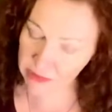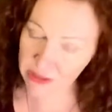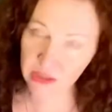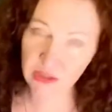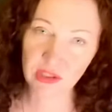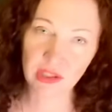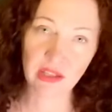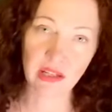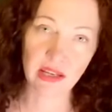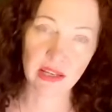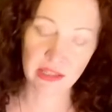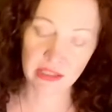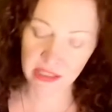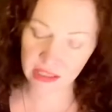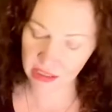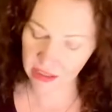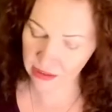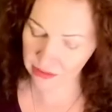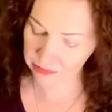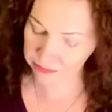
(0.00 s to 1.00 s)
there's an
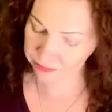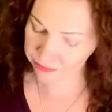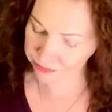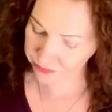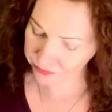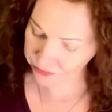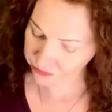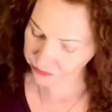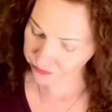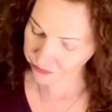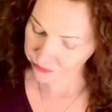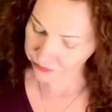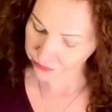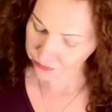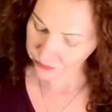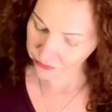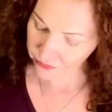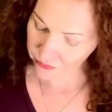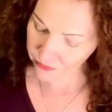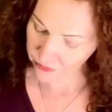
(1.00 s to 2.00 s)
ending.
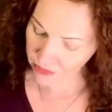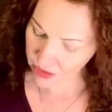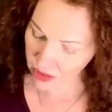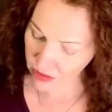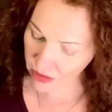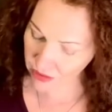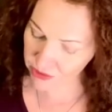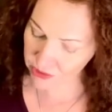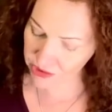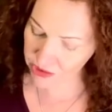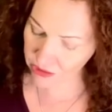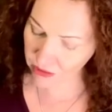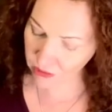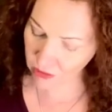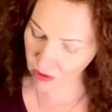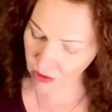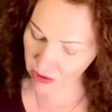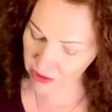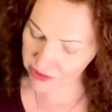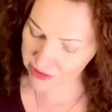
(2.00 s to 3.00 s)
There's a
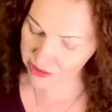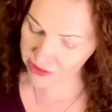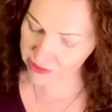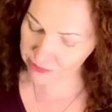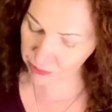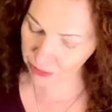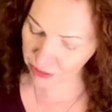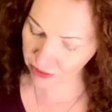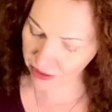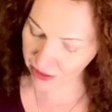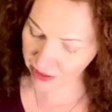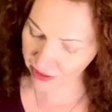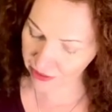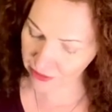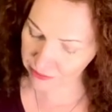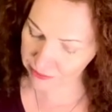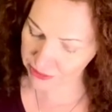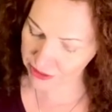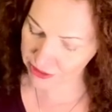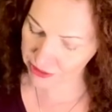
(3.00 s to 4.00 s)
loss,
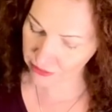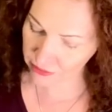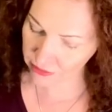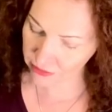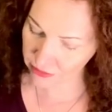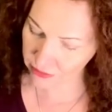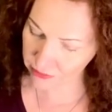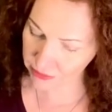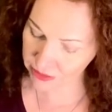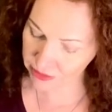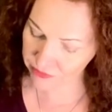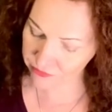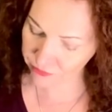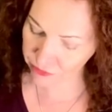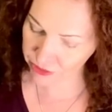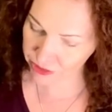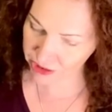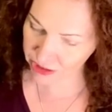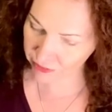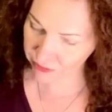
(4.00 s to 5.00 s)
perhaps, and for
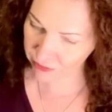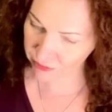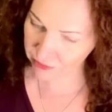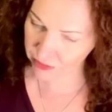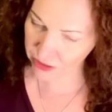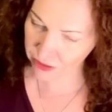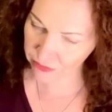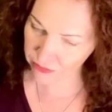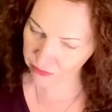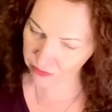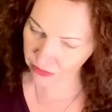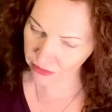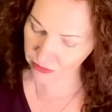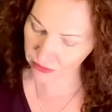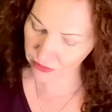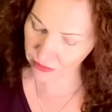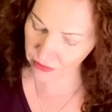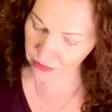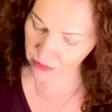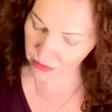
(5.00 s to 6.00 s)
some of you, not
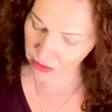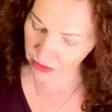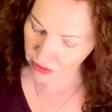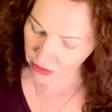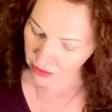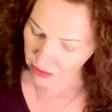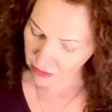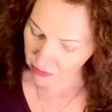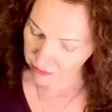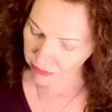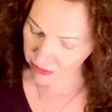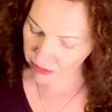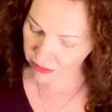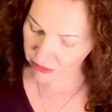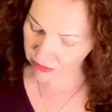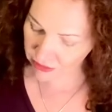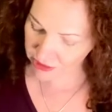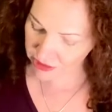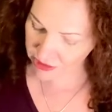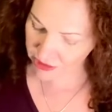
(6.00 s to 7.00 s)
all, but
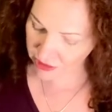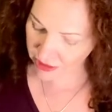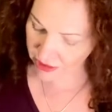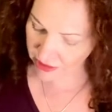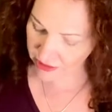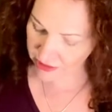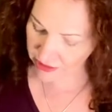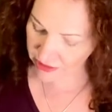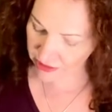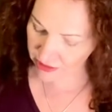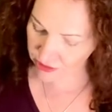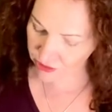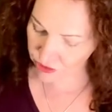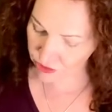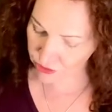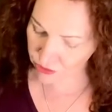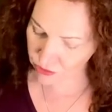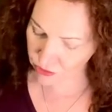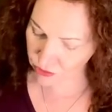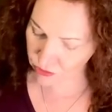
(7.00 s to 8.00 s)
there's an ending
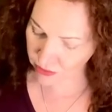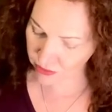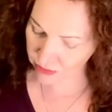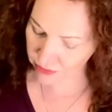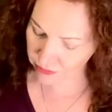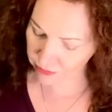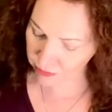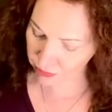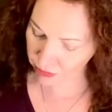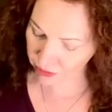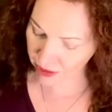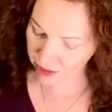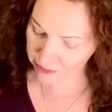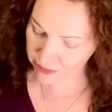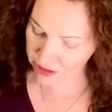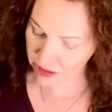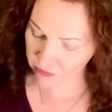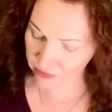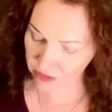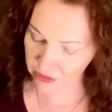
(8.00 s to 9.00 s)
to perhaps
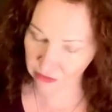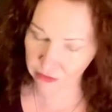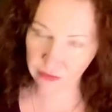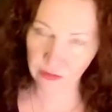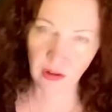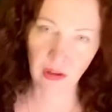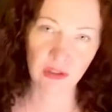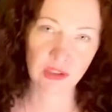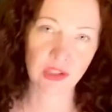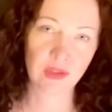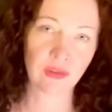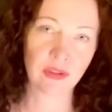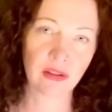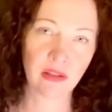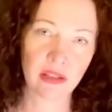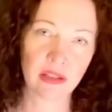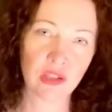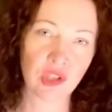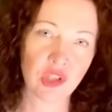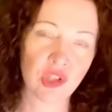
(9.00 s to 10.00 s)
even a false
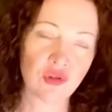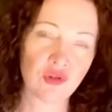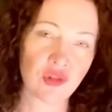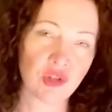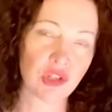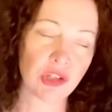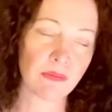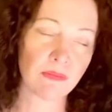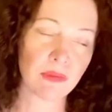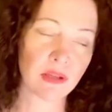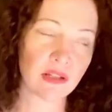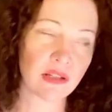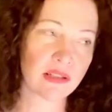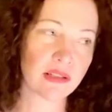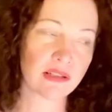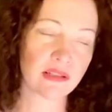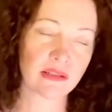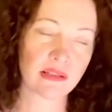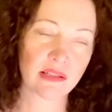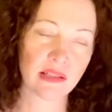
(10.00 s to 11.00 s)
relationship that
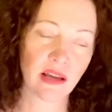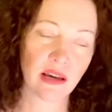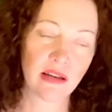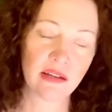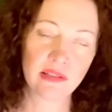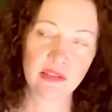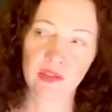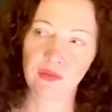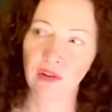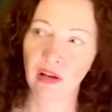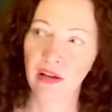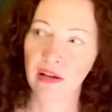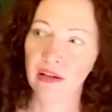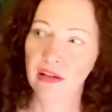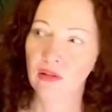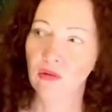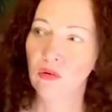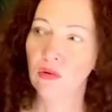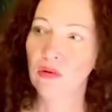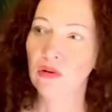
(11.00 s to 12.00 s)
isn't
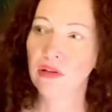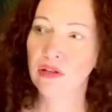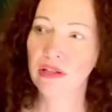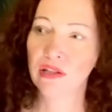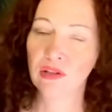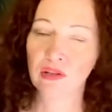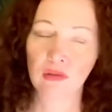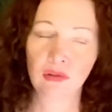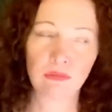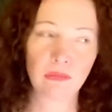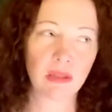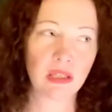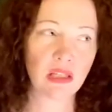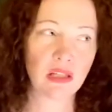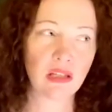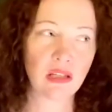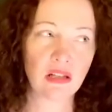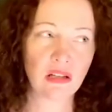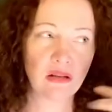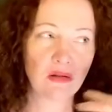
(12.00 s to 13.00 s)
satisfying, or it could be,
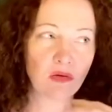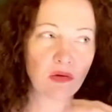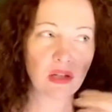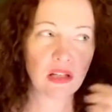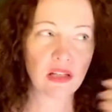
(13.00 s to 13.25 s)
you know,